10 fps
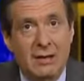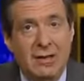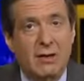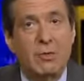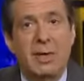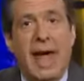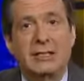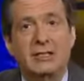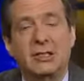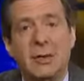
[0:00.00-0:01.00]
later
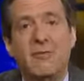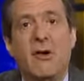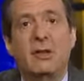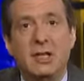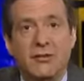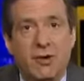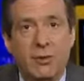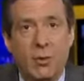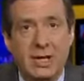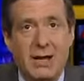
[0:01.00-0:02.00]
began to seem very
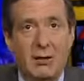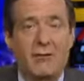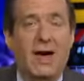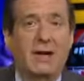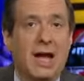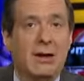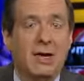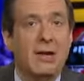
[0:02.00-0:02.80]
different when we not only found out